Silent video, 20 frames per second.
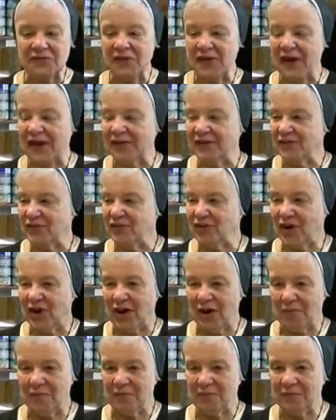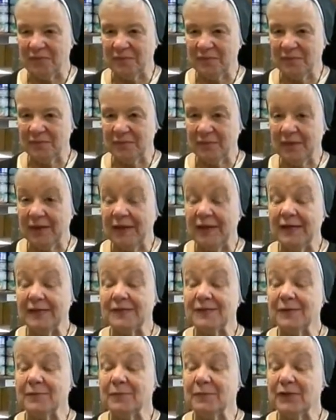not a job,
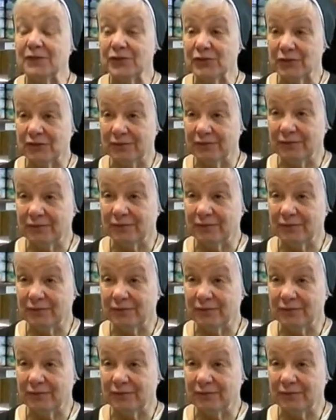it's a mission.